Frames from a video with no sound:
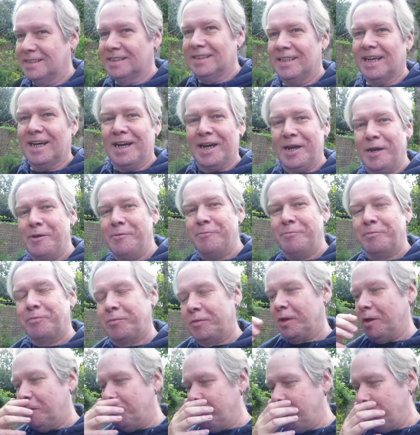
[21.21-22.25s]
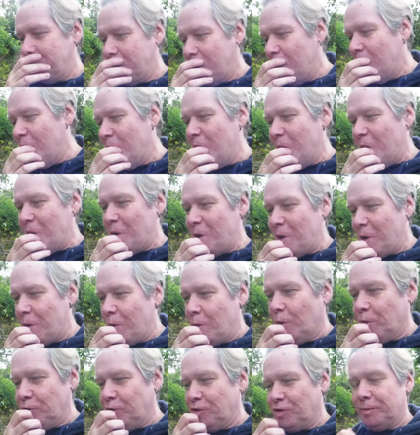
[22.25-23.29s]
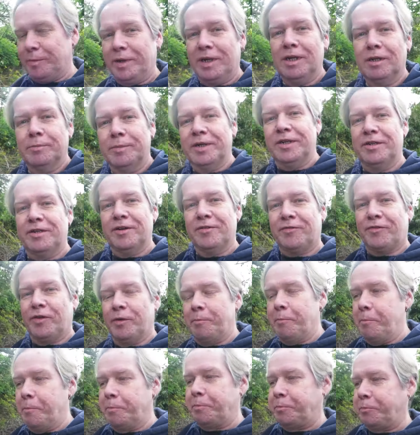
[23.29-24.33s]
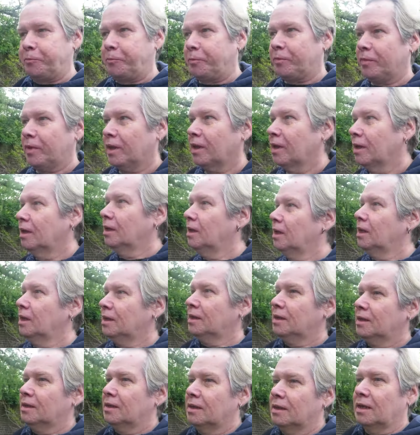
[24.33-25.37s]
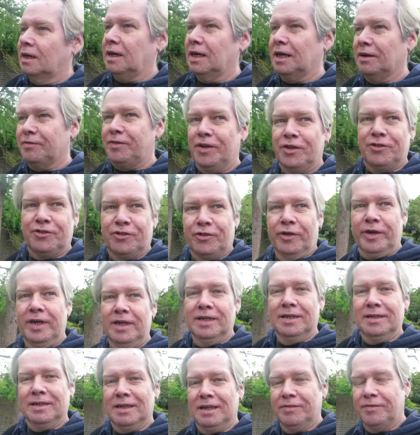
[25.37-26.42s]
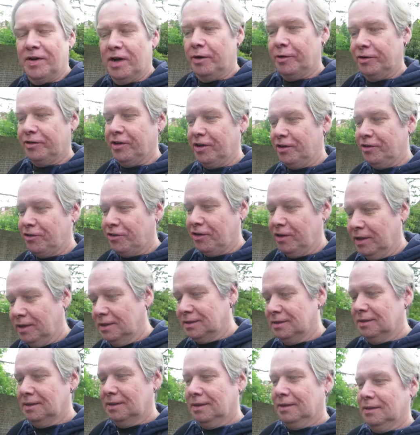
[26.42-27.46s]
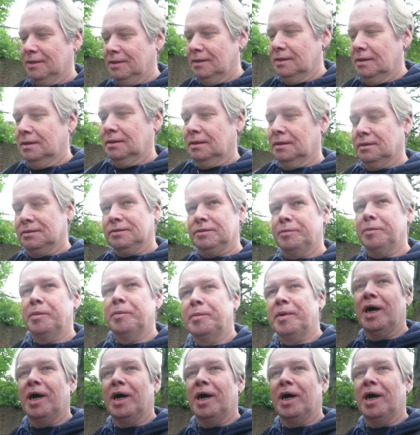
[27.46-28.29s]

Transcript: Today, I want to do something a little bit different. I love history, I love heritage. So I'm